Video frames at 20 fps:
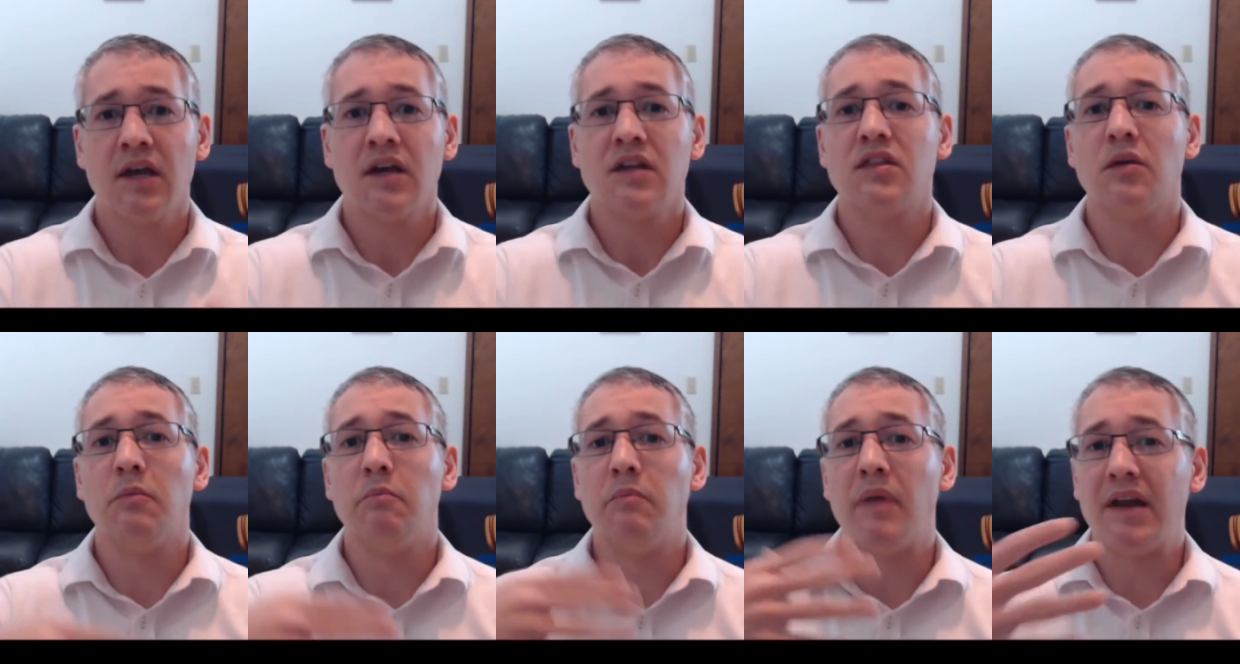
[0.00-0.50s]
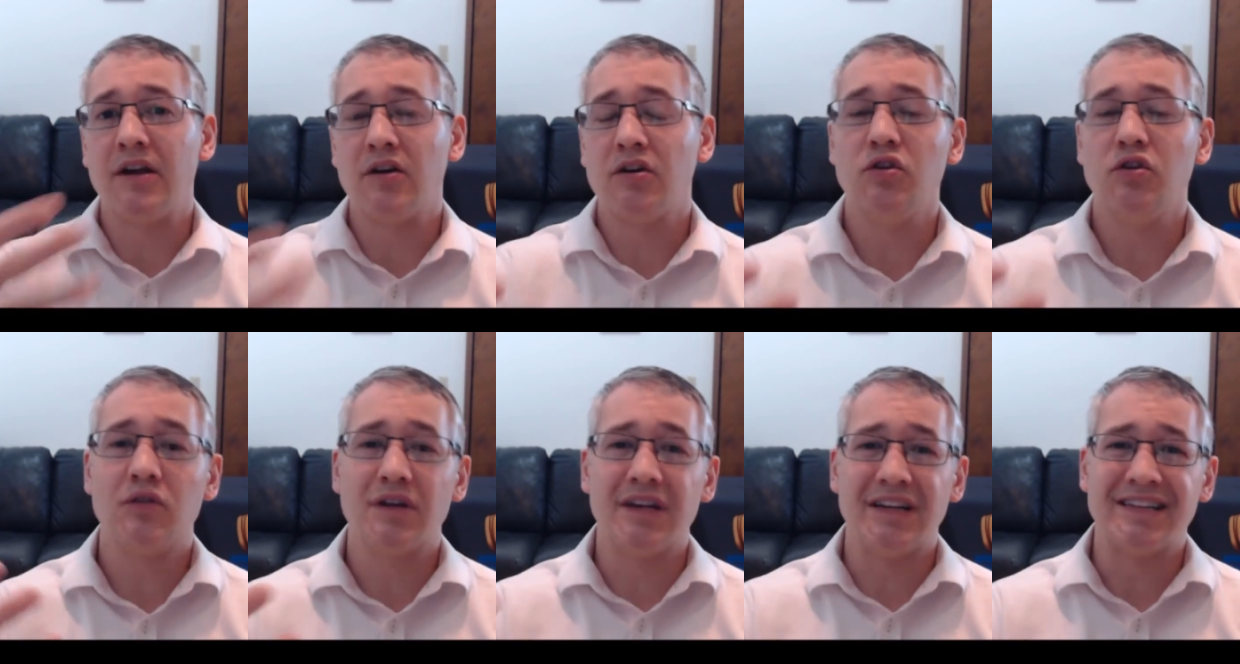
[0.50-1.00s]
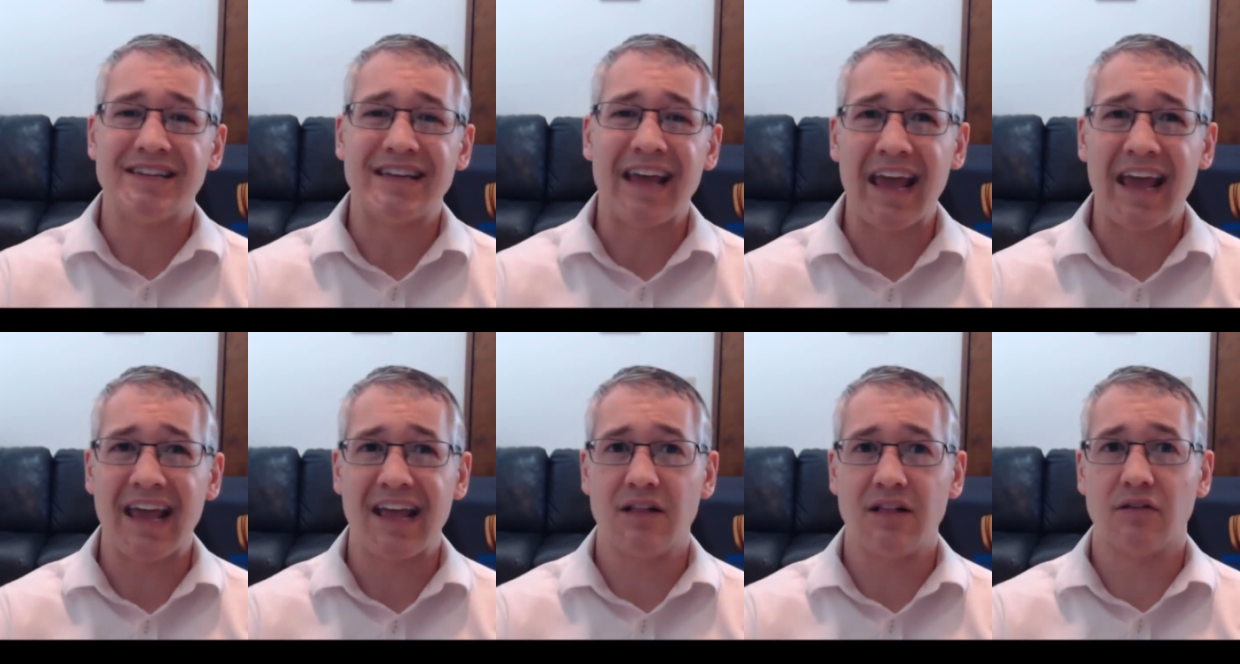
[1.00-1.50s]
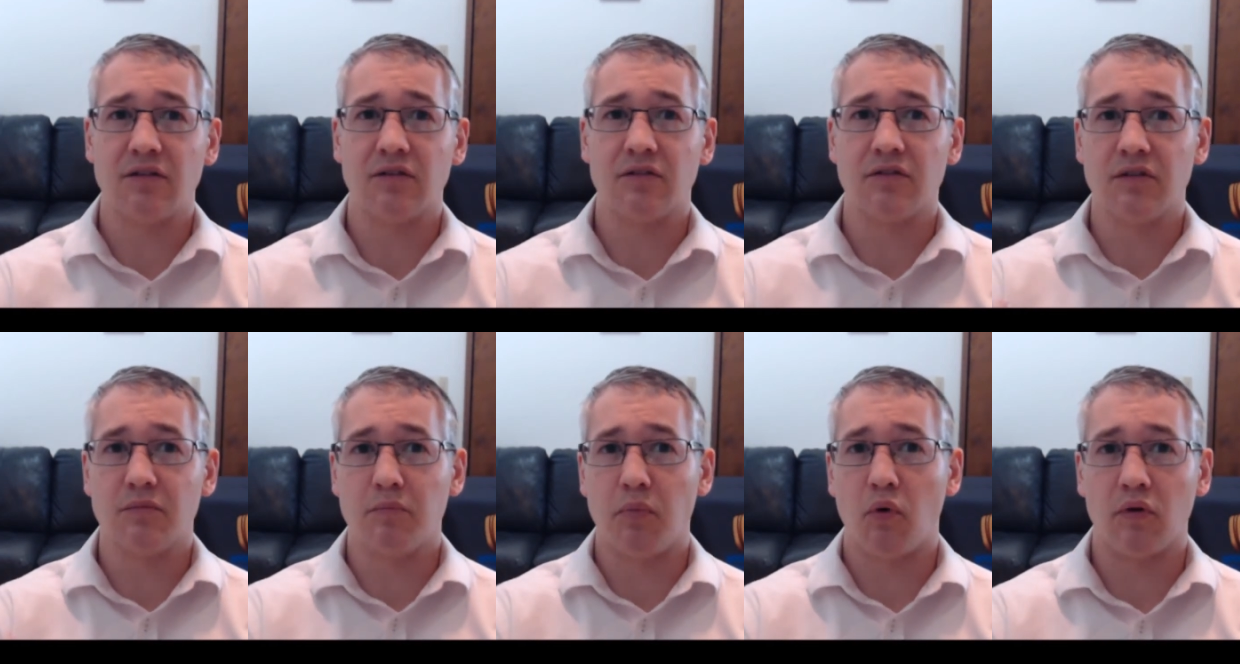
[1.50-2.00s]
the better you can tailor the
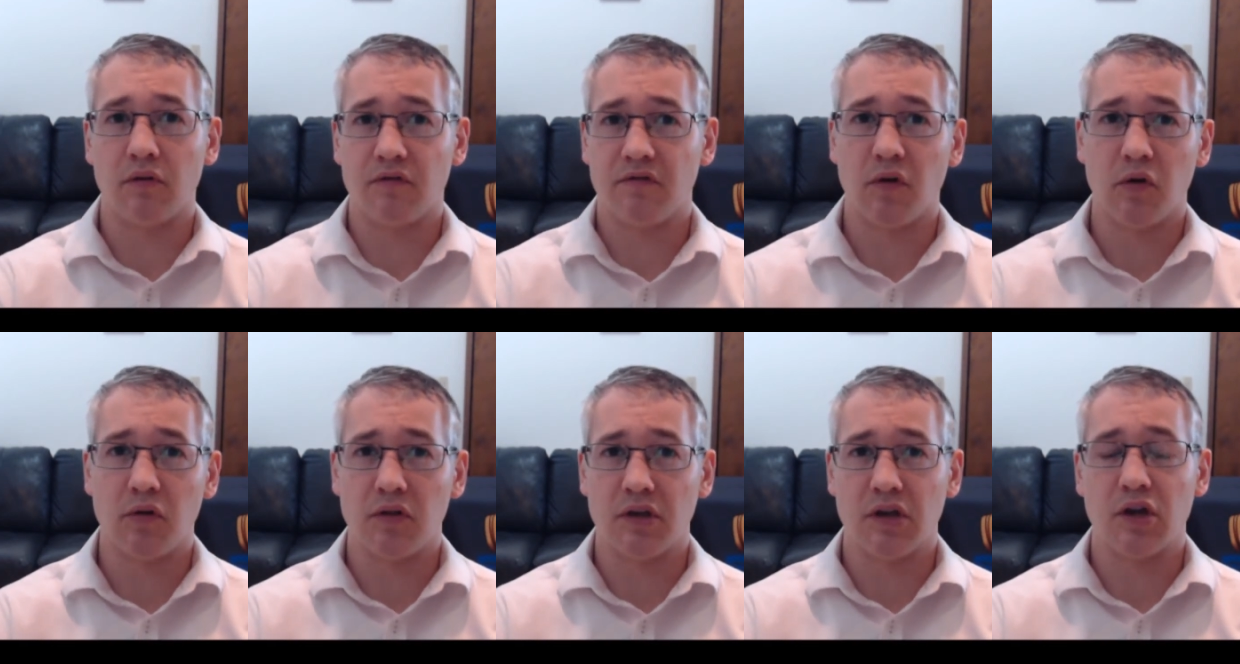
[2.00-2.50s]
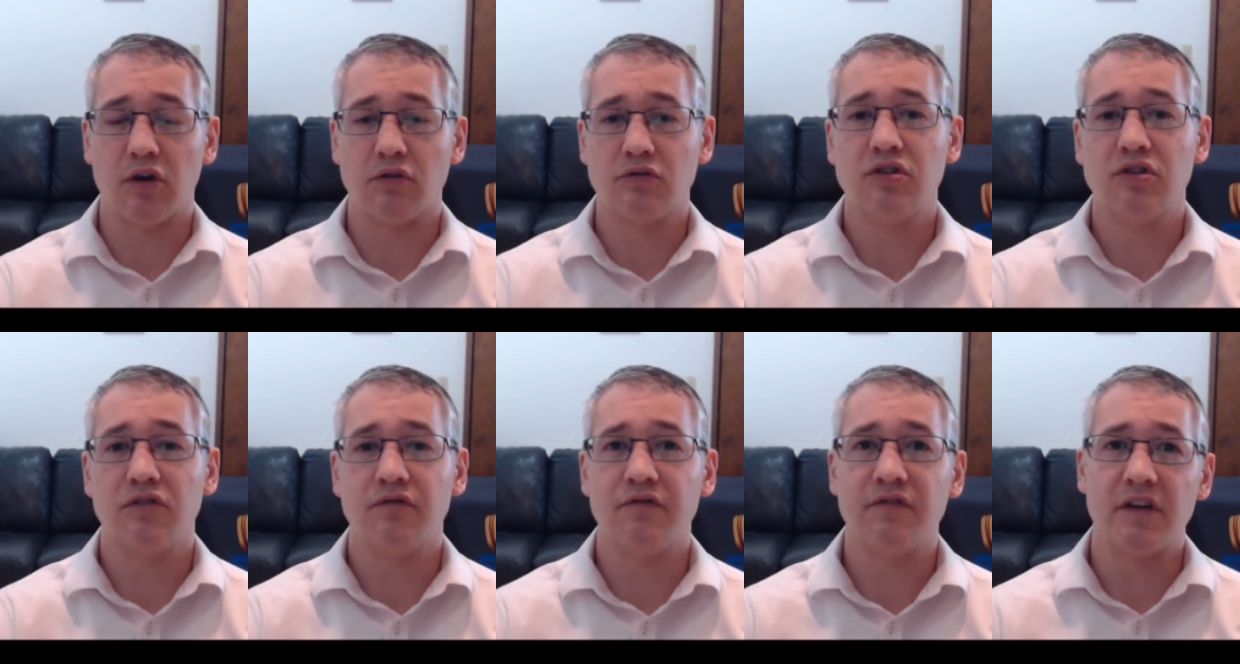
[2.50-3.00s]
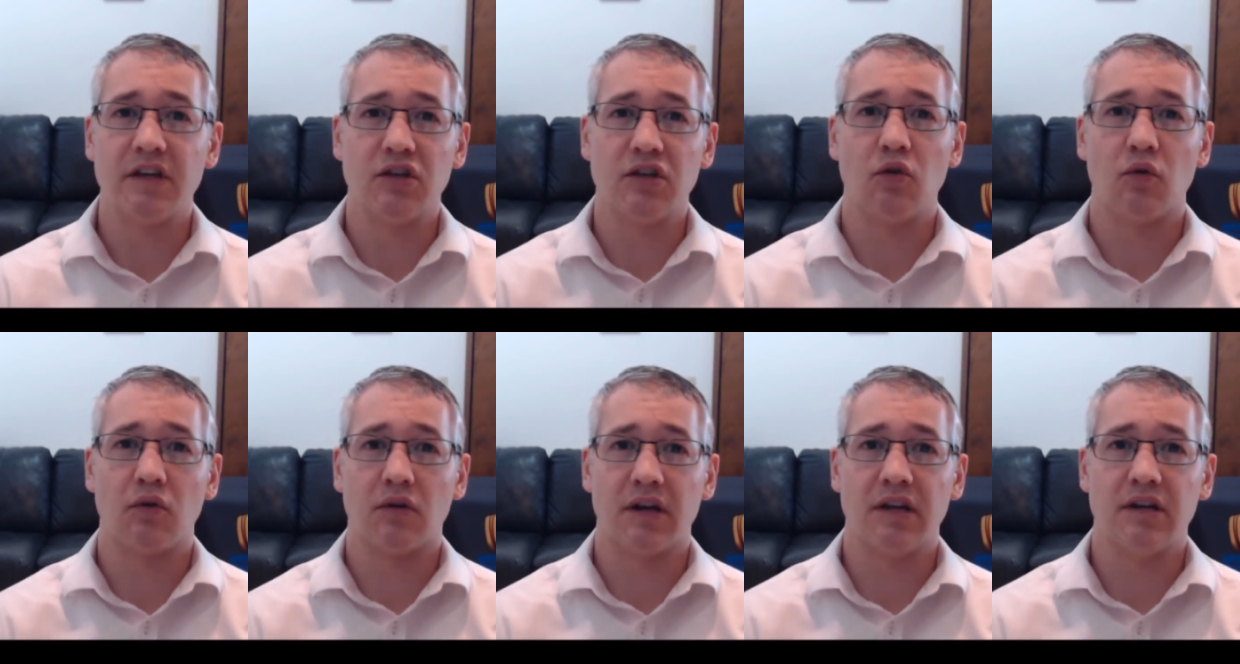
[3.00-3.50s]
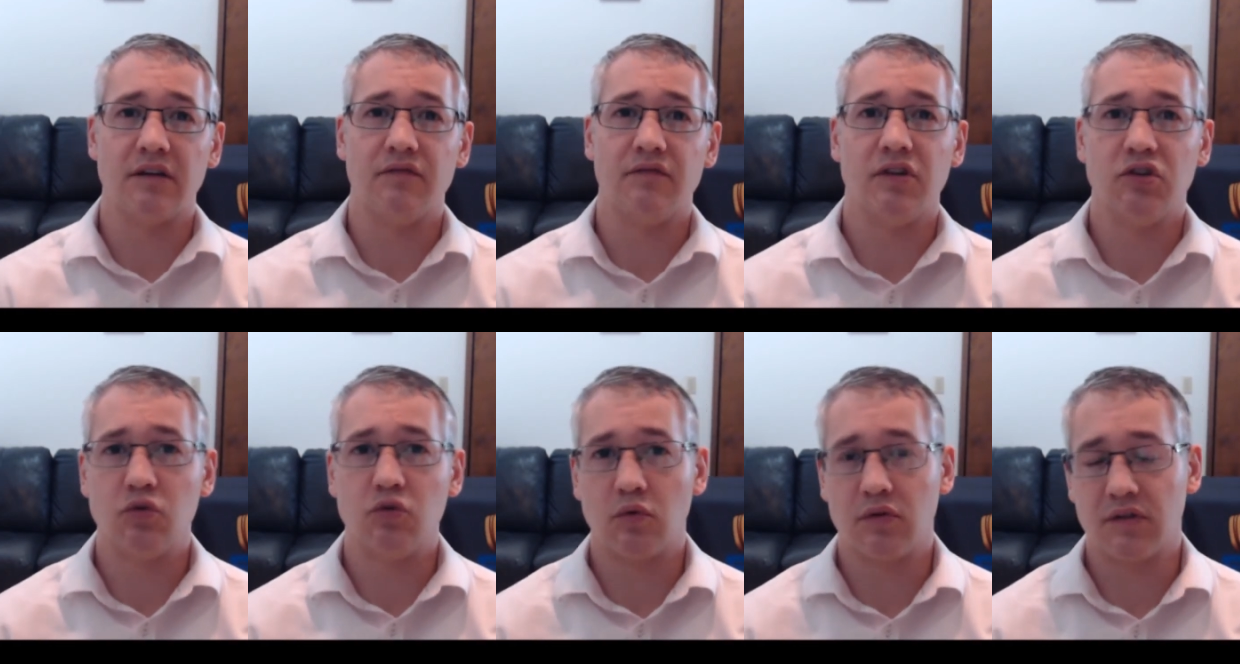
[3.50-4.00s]
portfolio to fit your
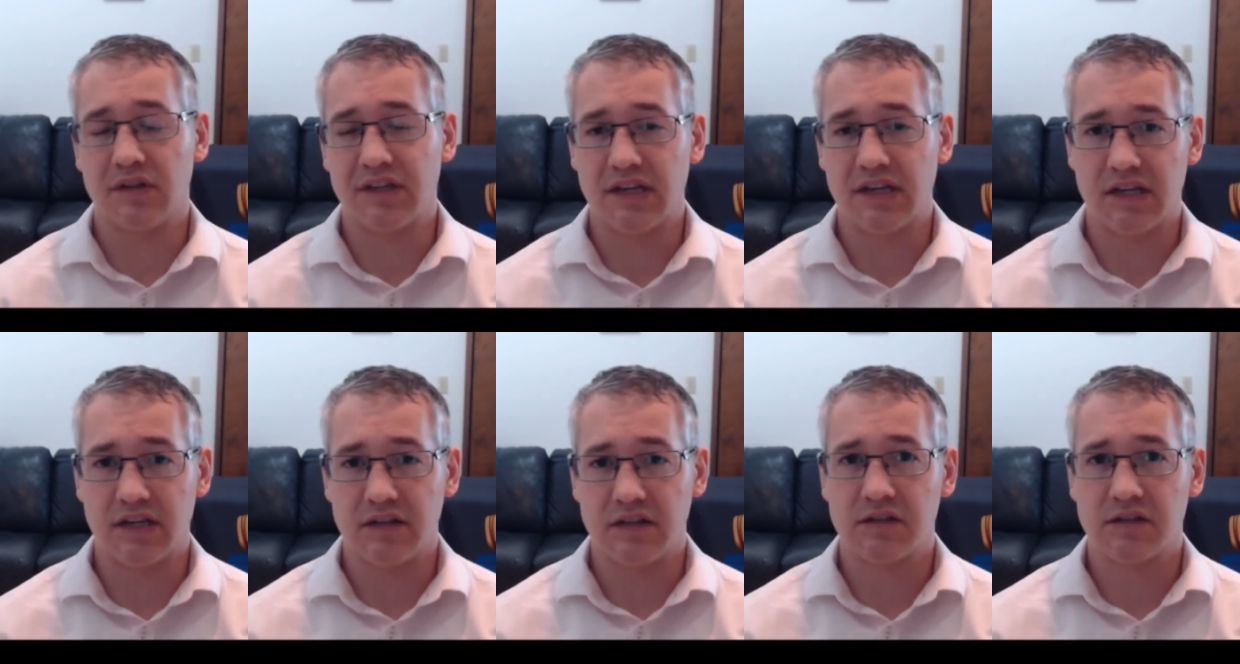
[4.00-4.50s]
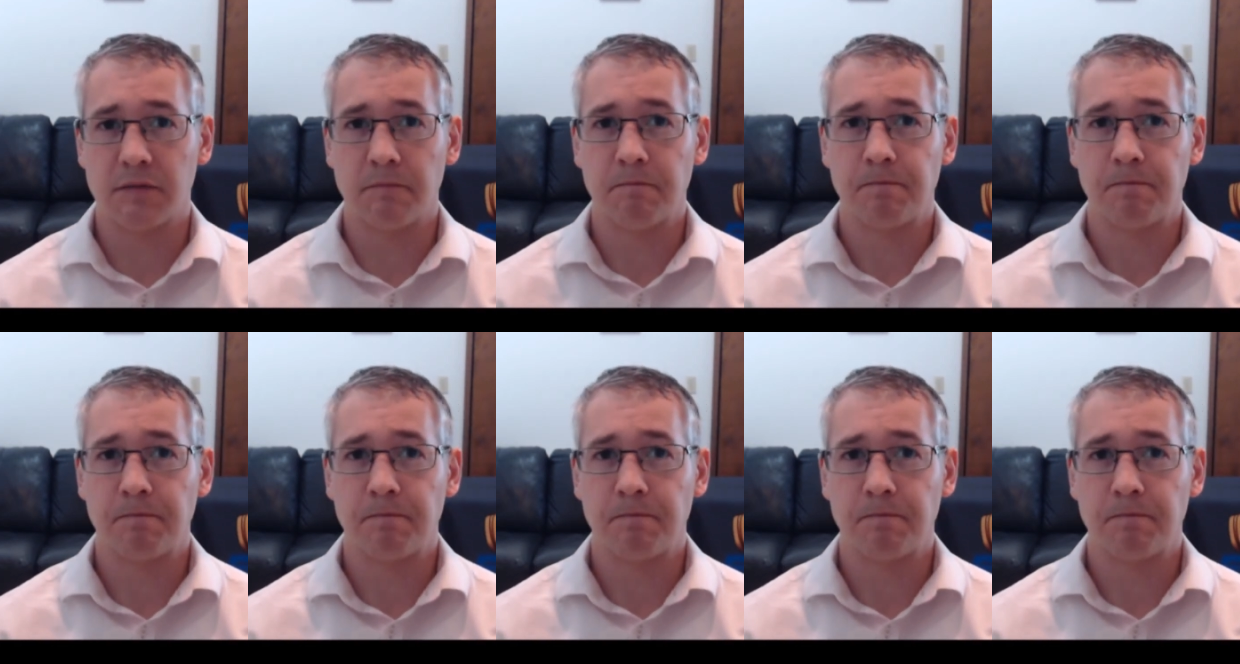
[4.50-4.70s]
individual needs.